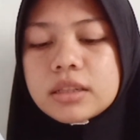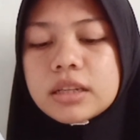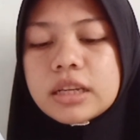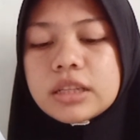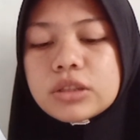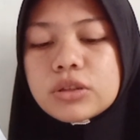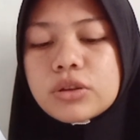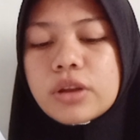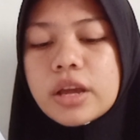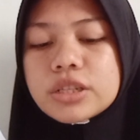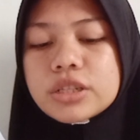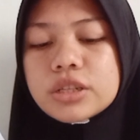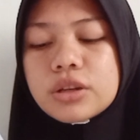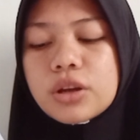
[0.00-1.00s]
The
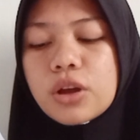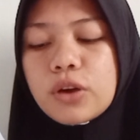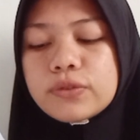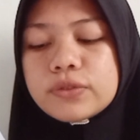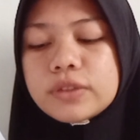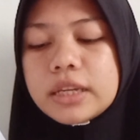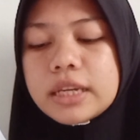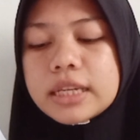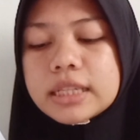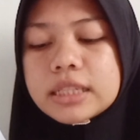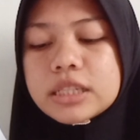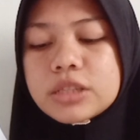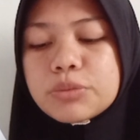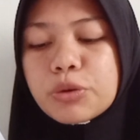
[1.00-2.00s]
introduction of the
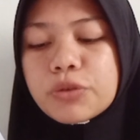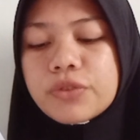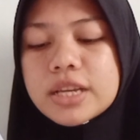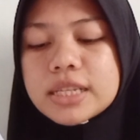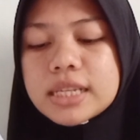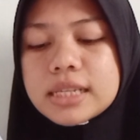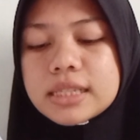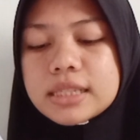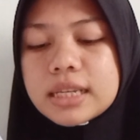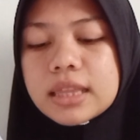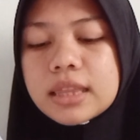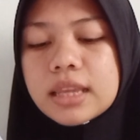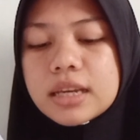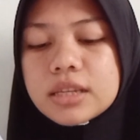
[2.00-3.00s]
English
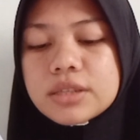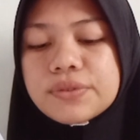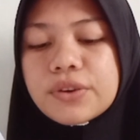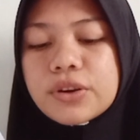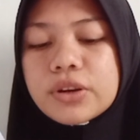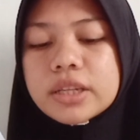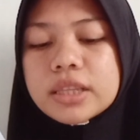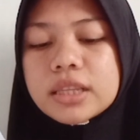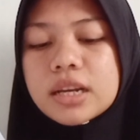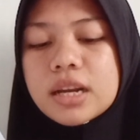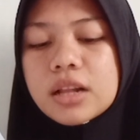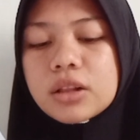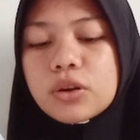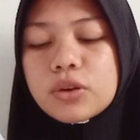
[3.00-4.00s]
proficiency test for
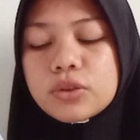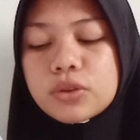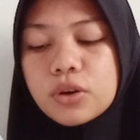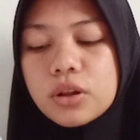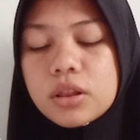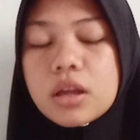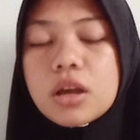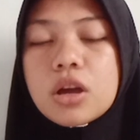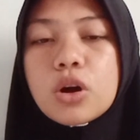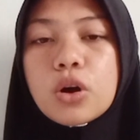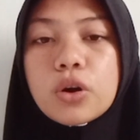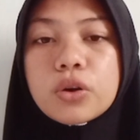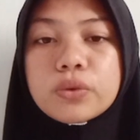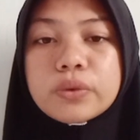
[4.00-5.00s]
internal control,
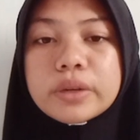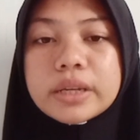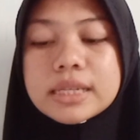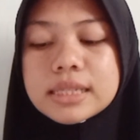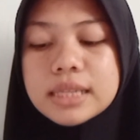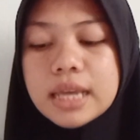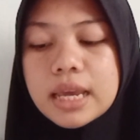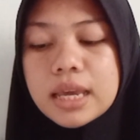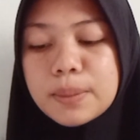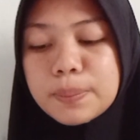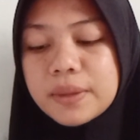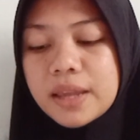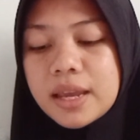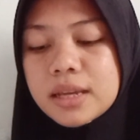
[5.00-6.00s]
or we can
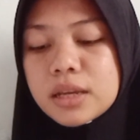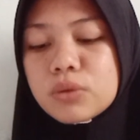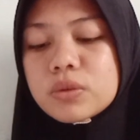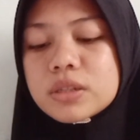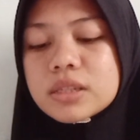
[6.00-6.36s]
say IPTEC,